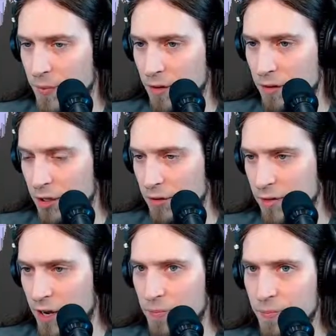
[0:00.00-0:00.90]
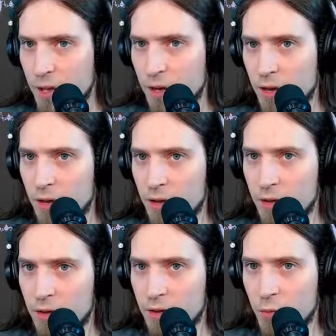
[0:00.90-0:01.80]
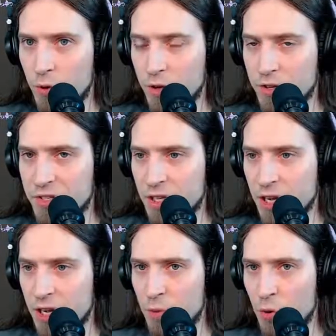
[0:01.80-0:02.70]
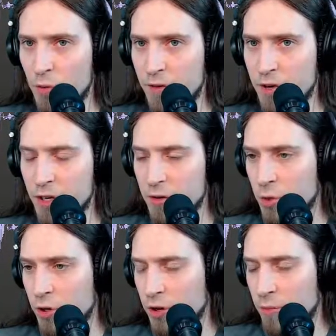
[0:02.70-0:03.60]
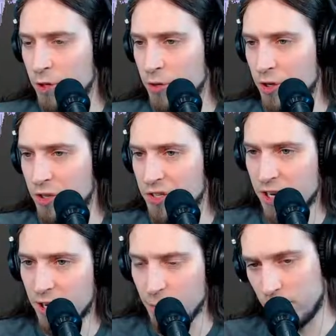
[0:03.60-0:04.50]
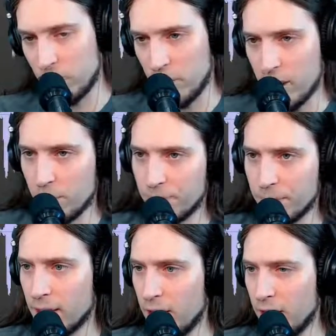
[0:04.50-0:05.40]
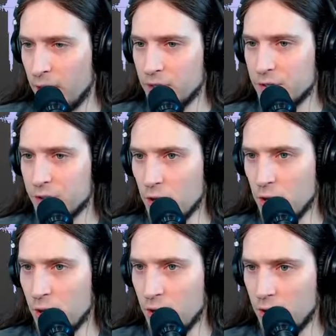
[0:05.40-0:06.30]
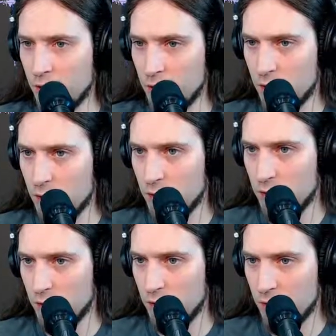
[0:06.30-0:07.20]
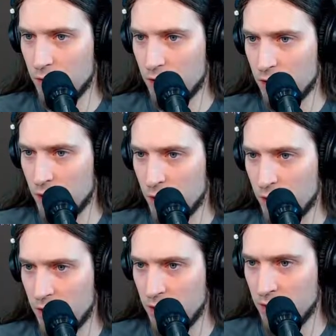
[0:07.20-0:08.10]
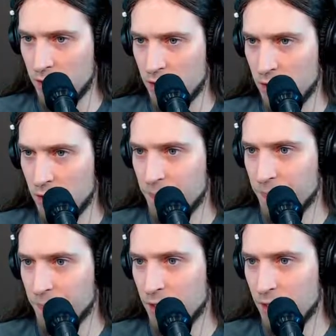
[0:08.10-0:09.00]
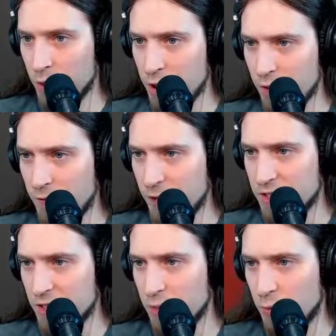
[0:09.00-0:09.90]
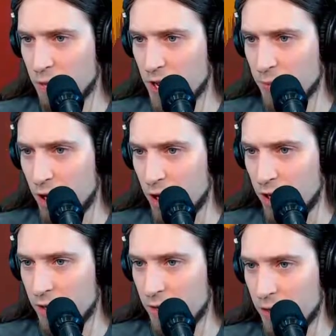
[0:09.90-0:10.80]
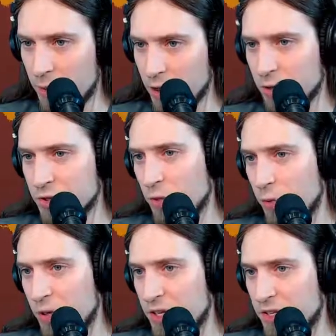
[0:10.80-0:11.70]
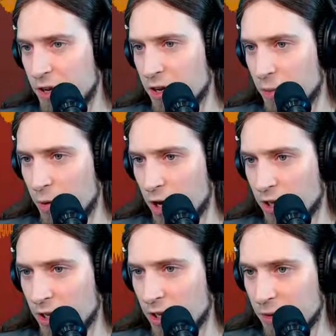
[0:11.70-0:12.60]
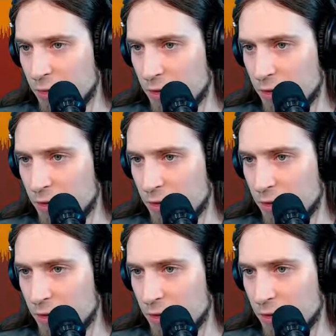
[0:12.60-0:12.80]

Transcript: delete that. Yeah, we're in the slide mode. I think we're gonna be good in the slide mode for now. So the GNUs are not aware that it. We need to fix this with that part, but also replace the other part later with